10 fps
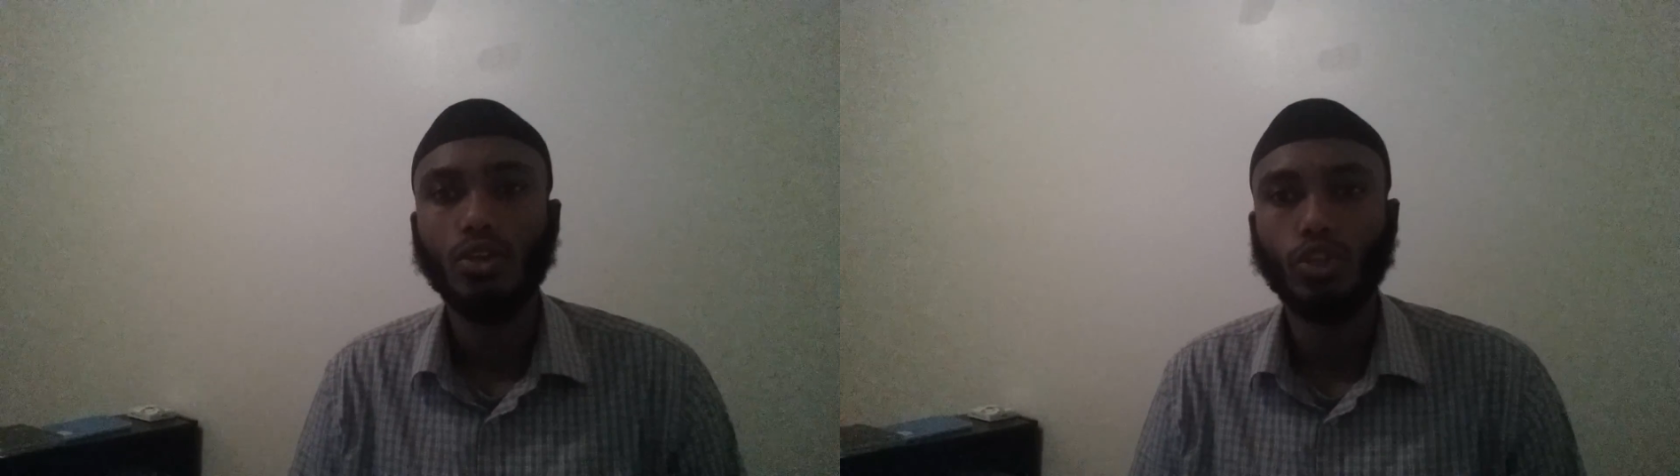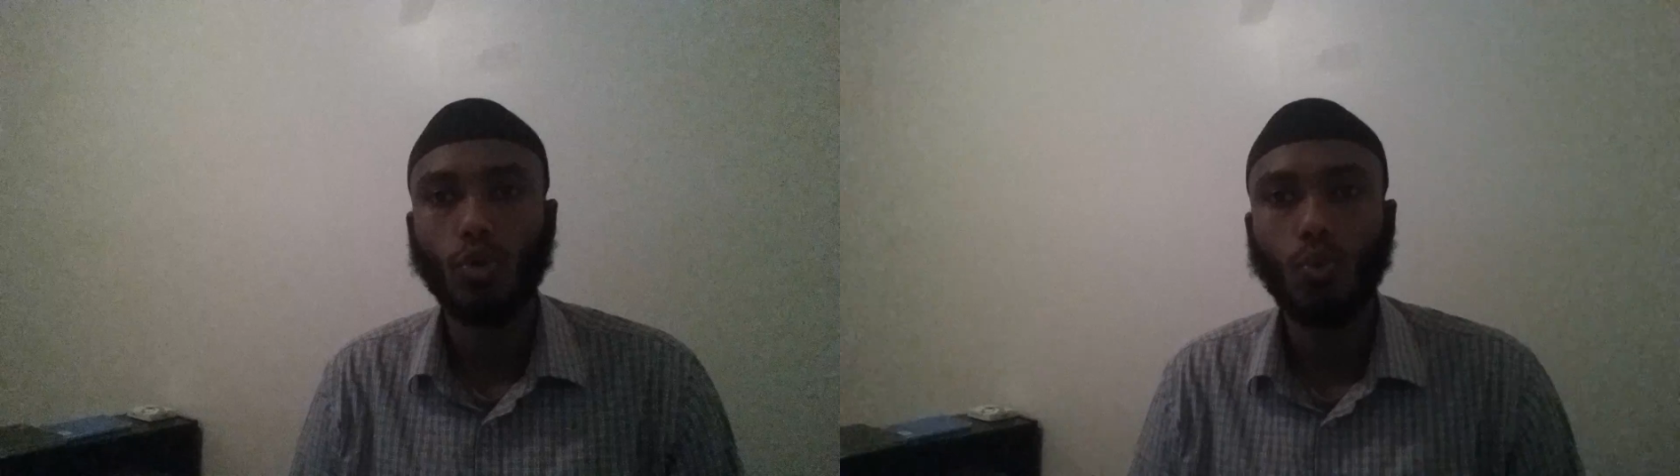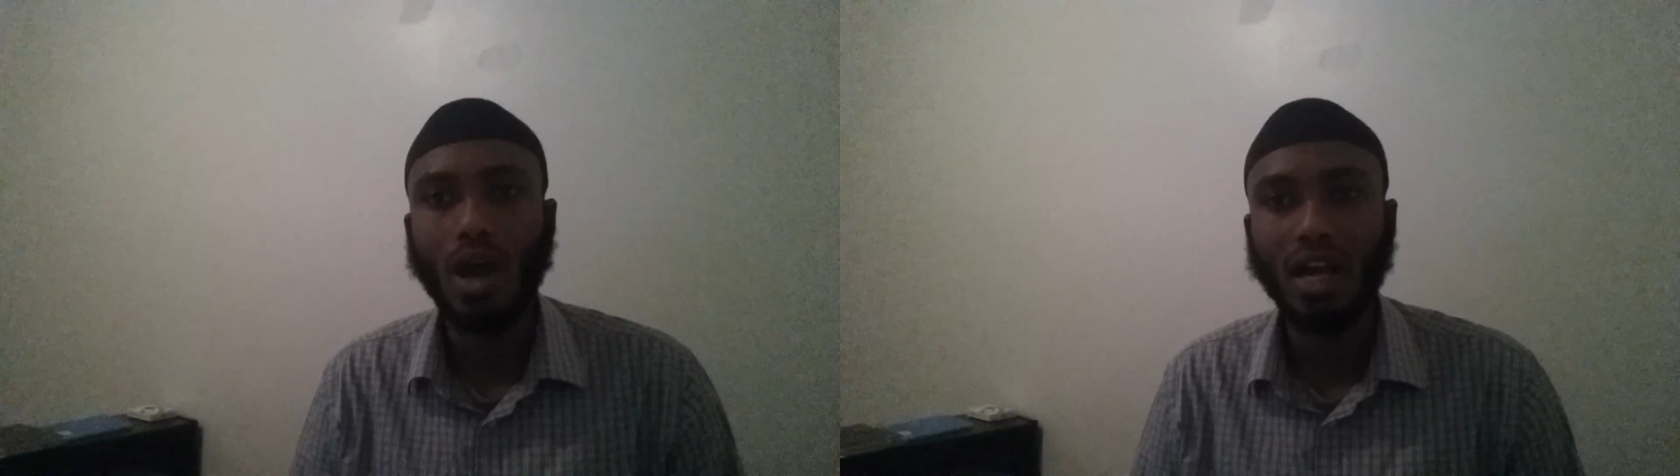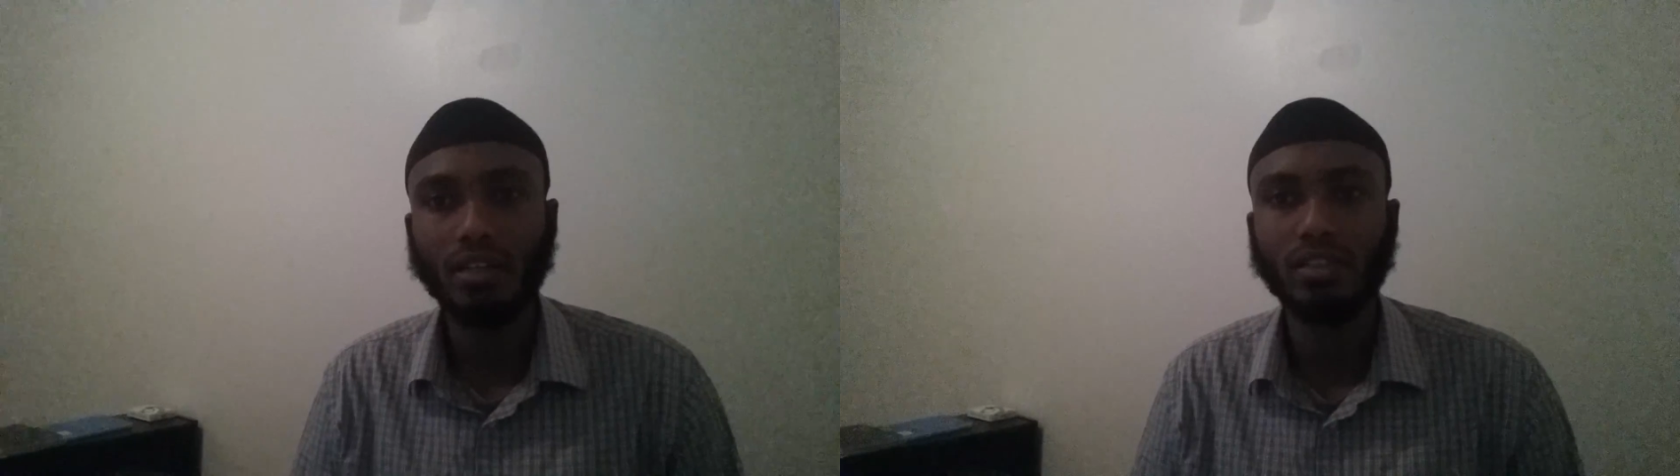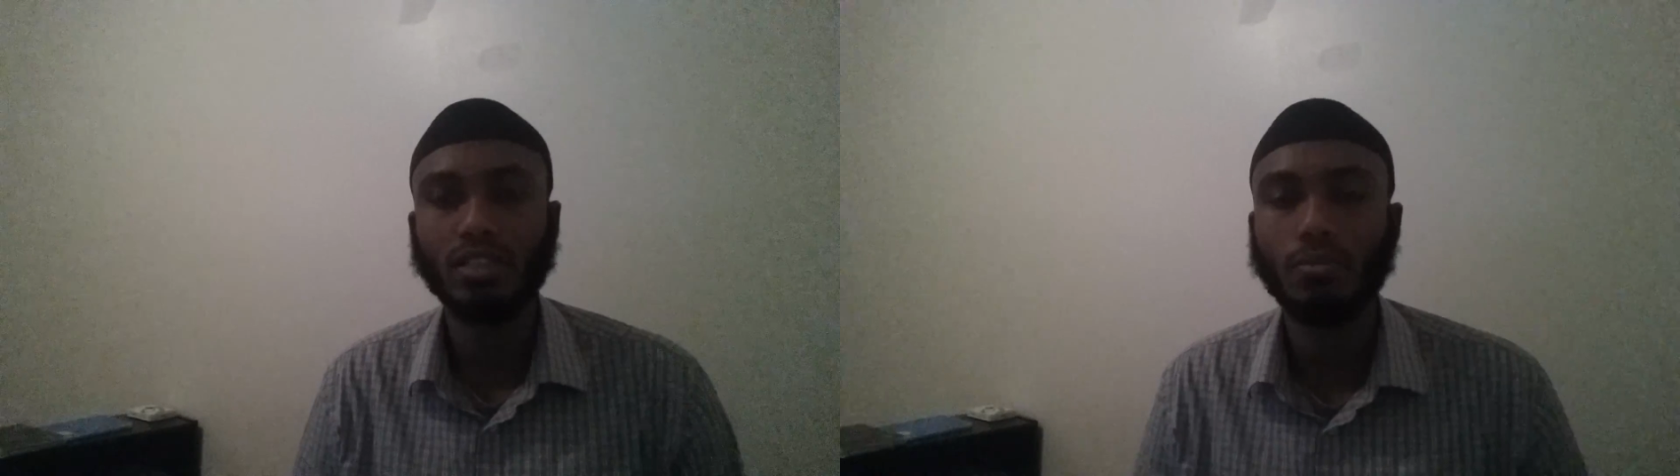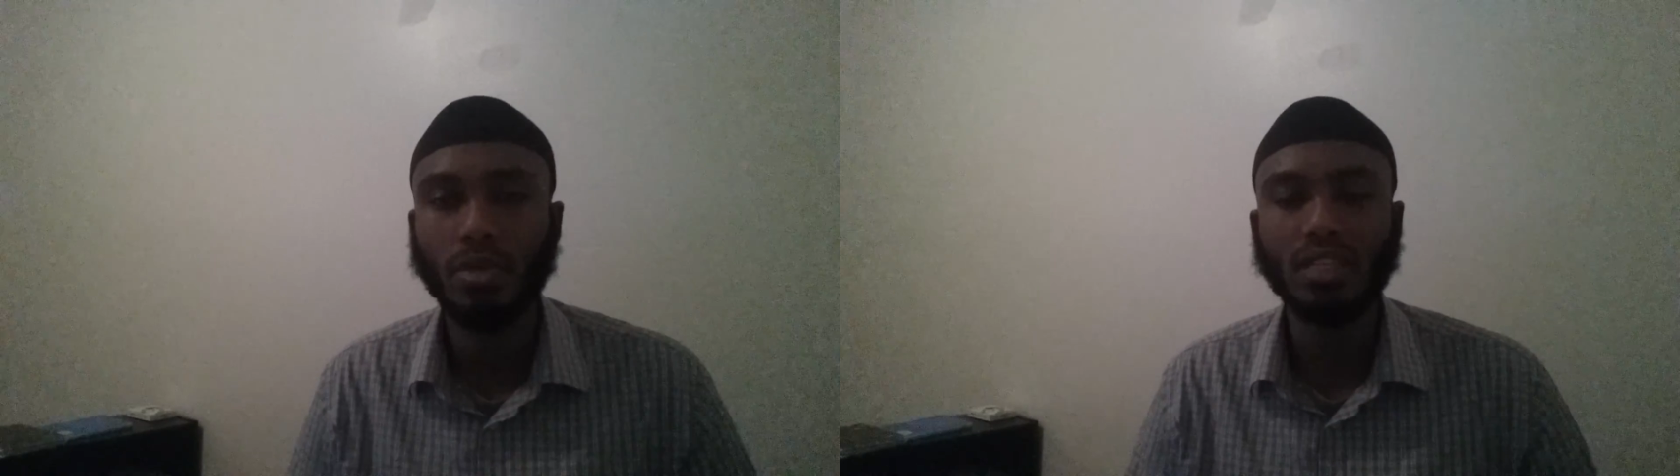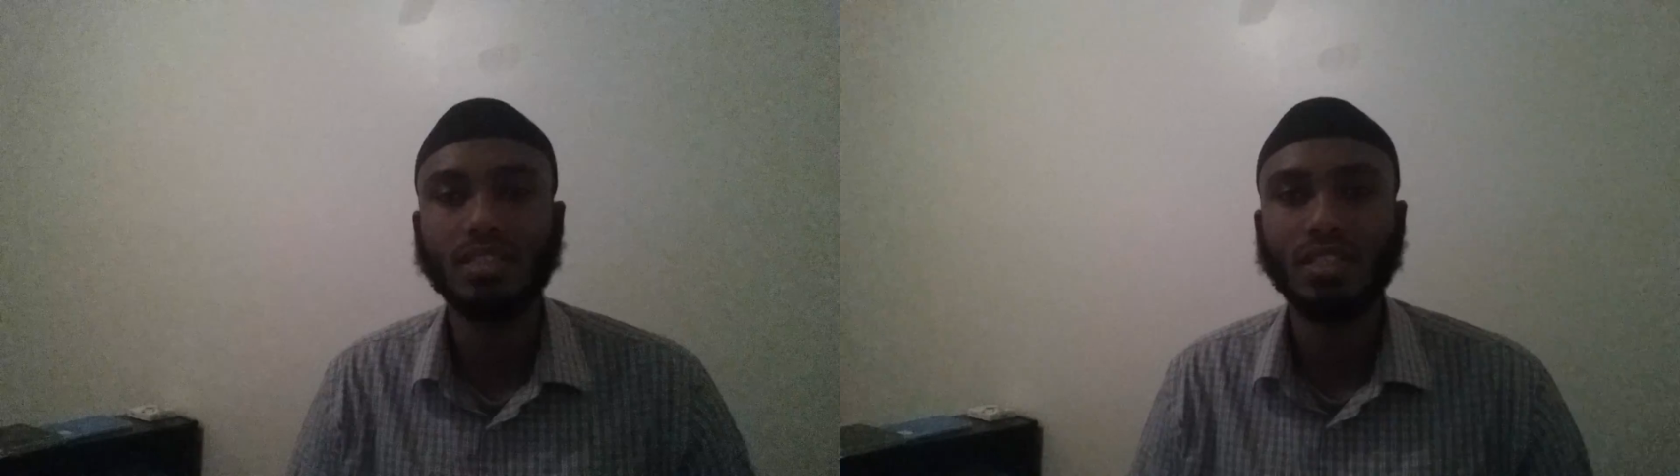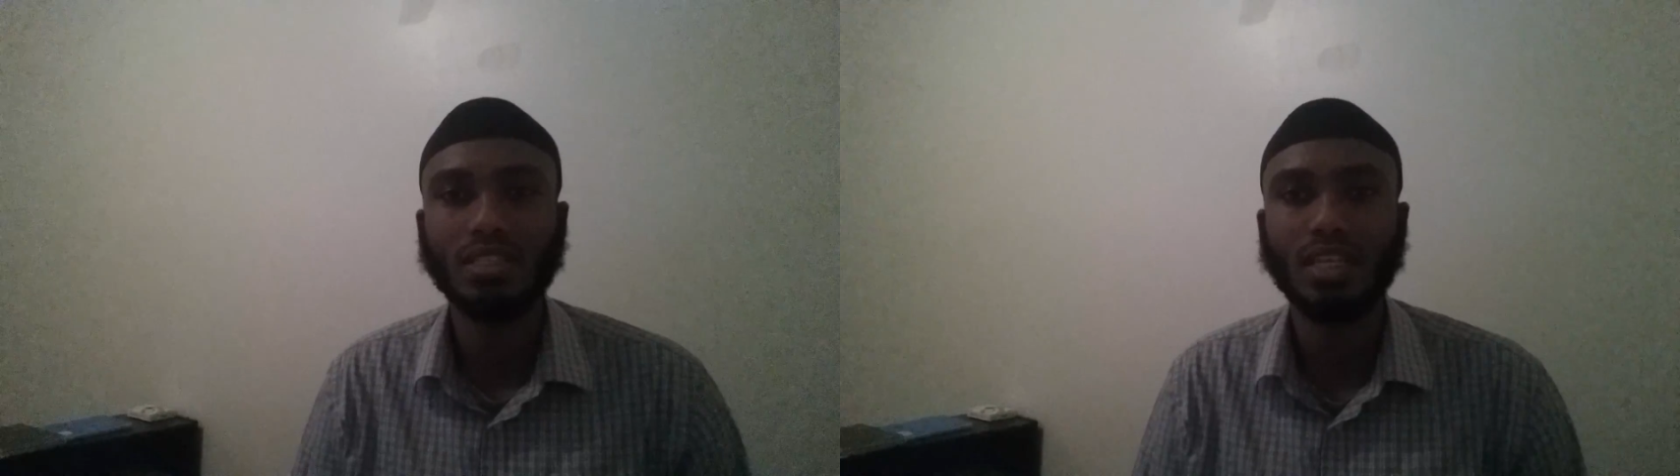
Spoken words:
your wildest business